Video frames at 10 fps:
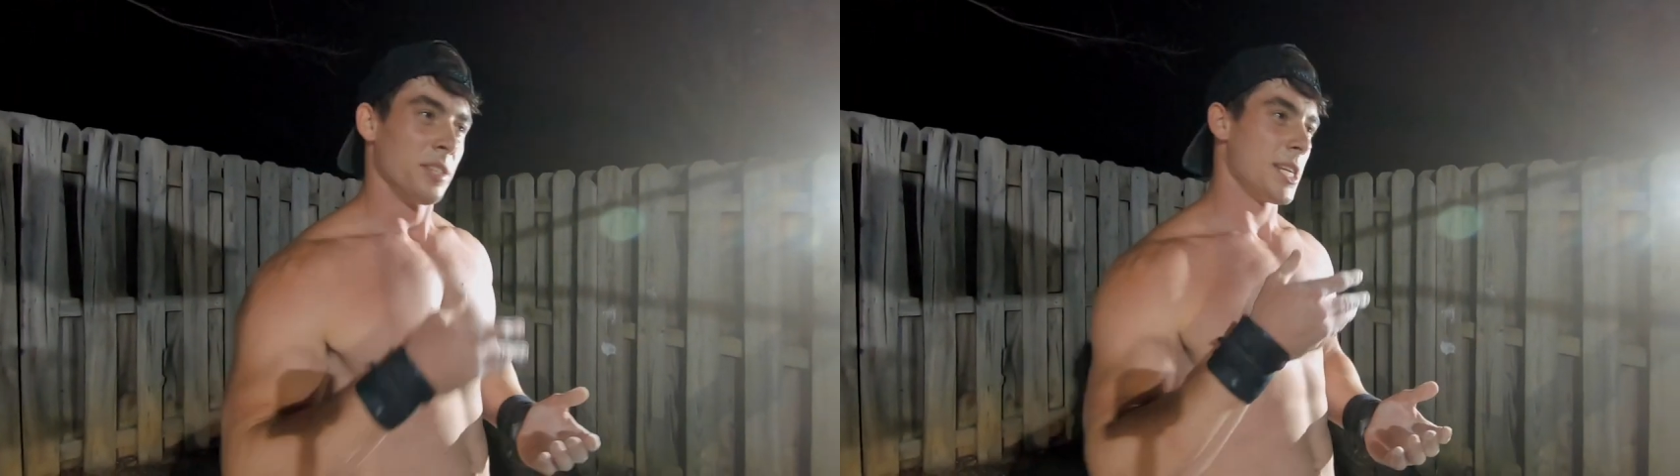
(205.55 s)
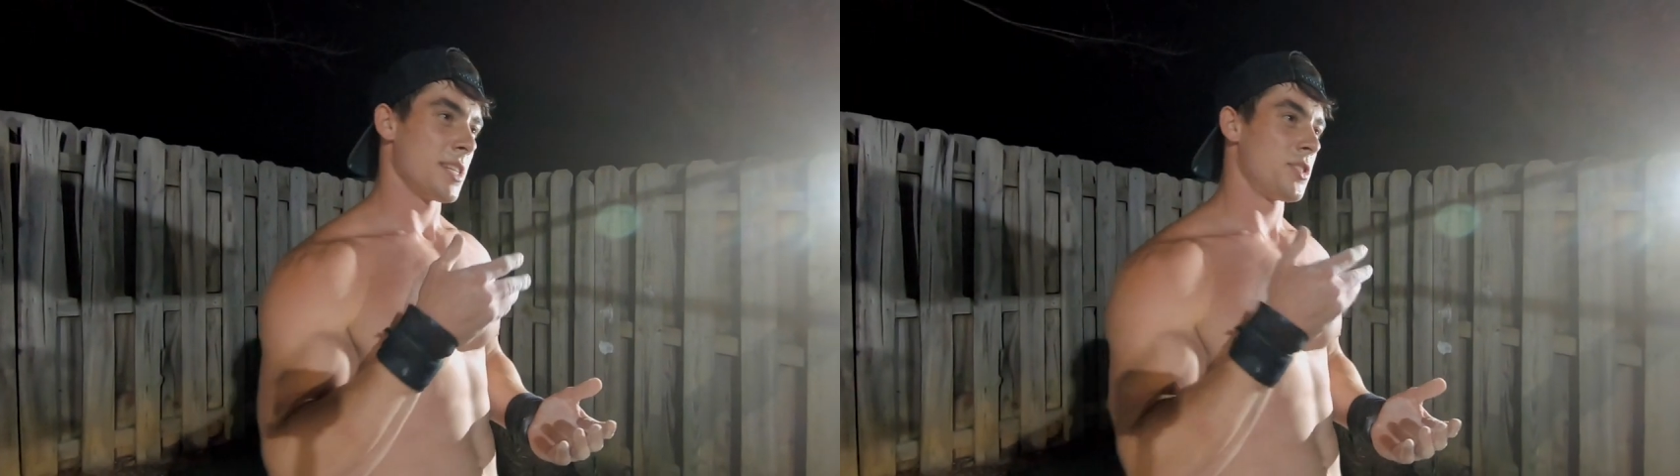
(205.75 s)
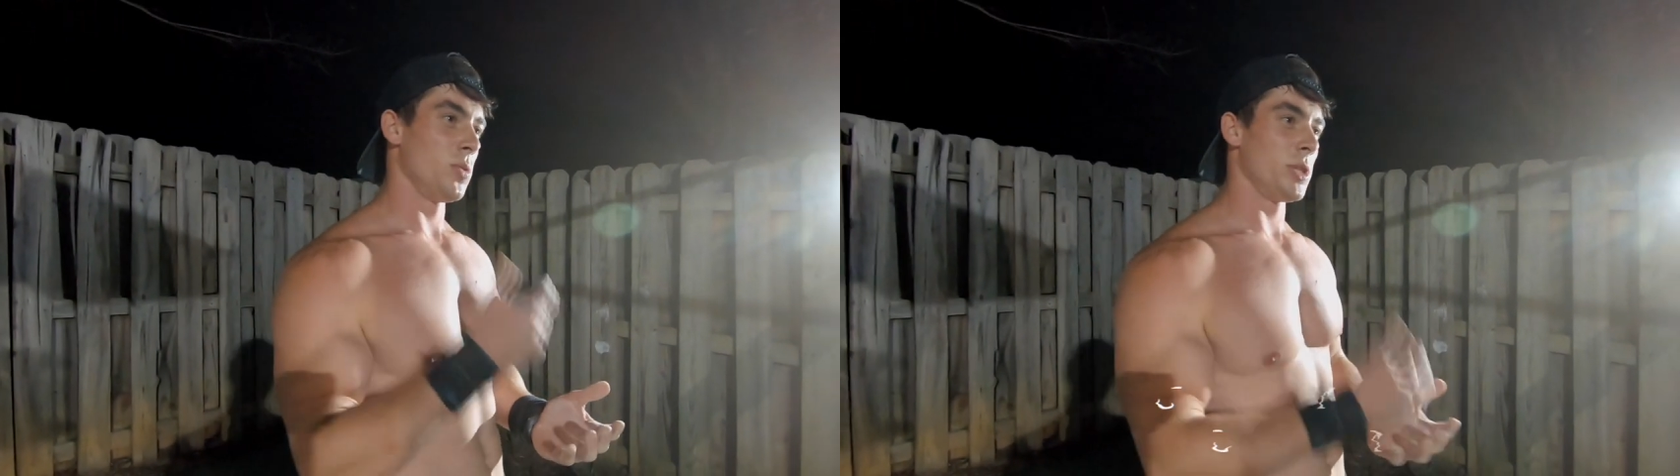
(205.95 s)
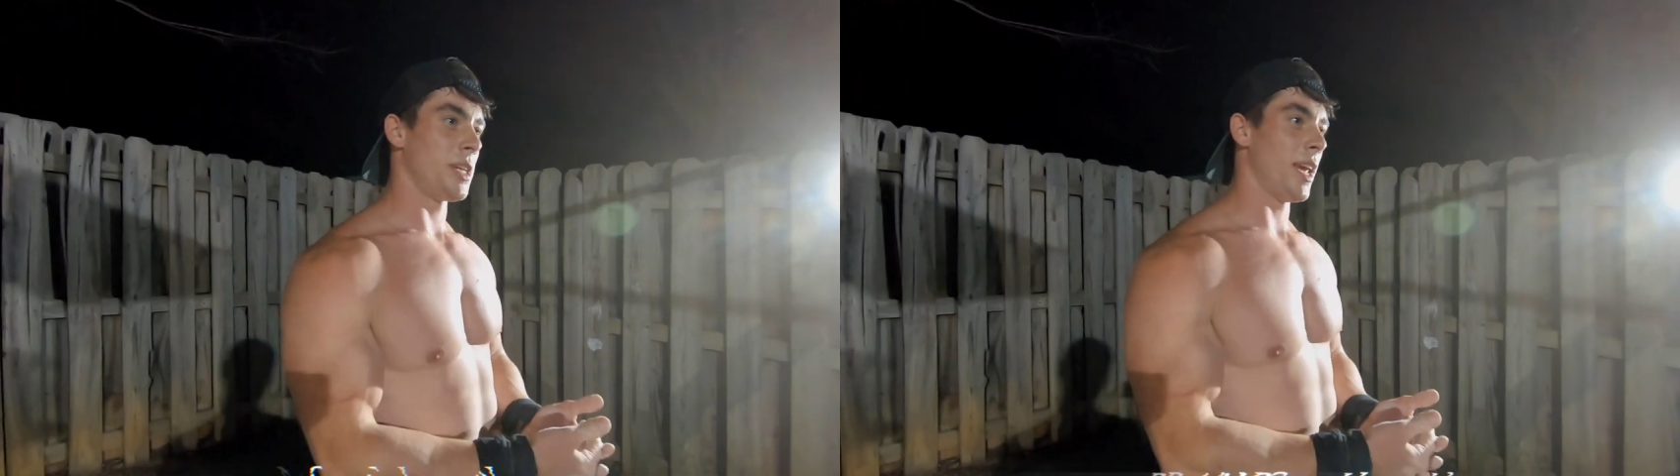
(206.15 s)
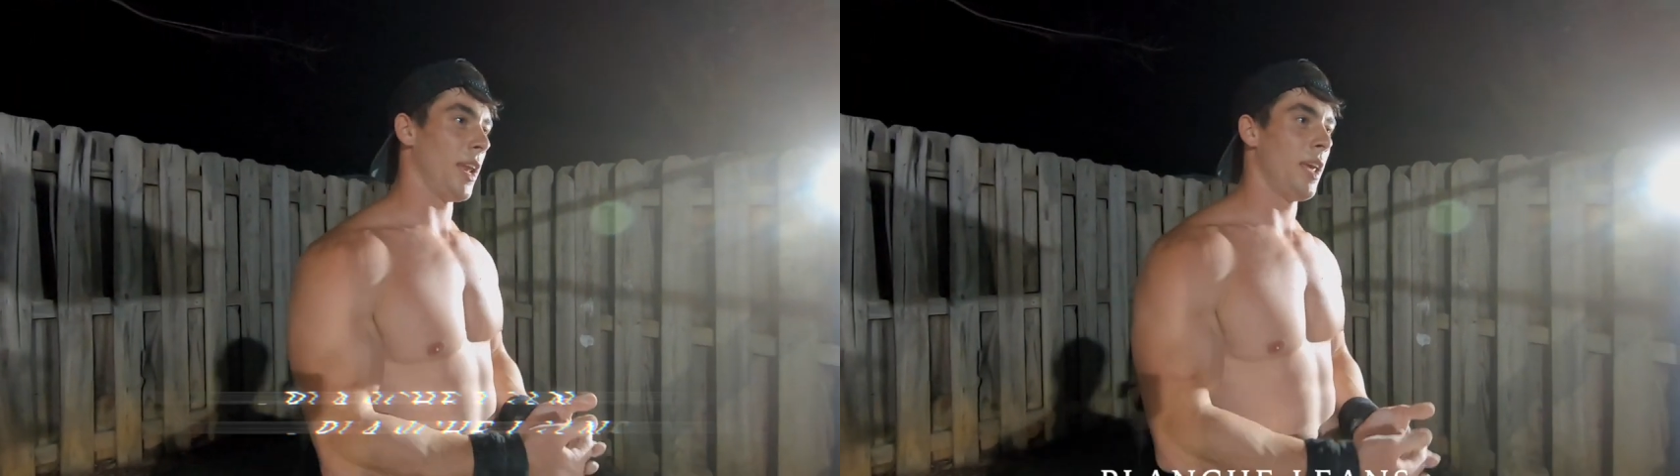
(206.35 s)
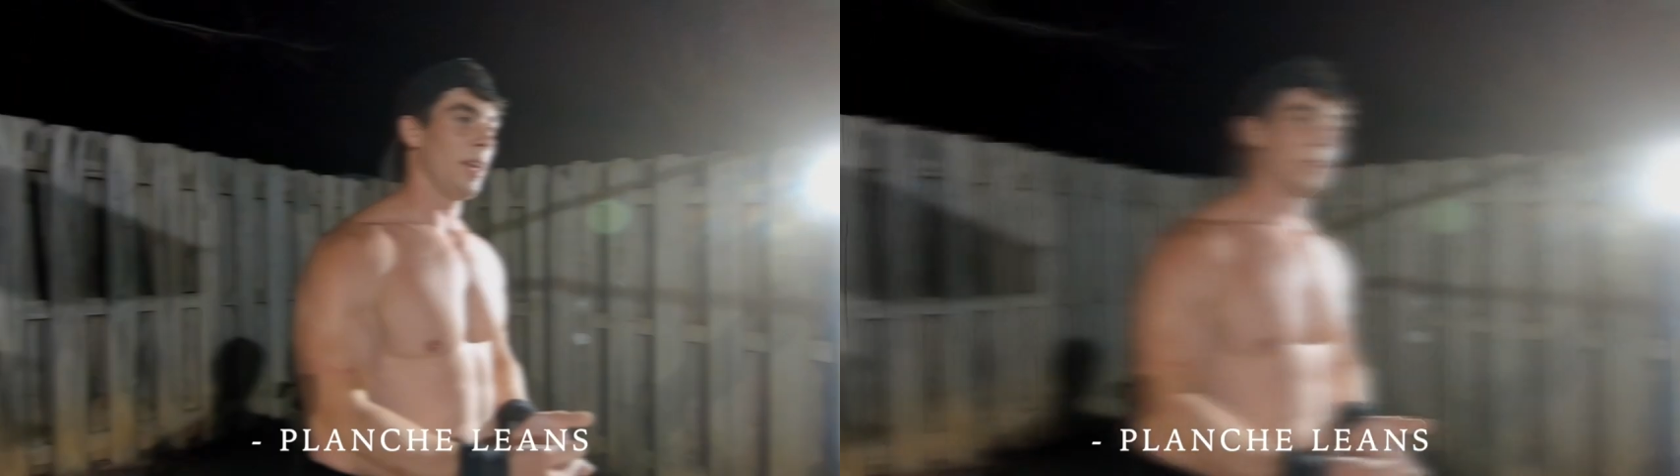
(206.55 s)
just do what you can,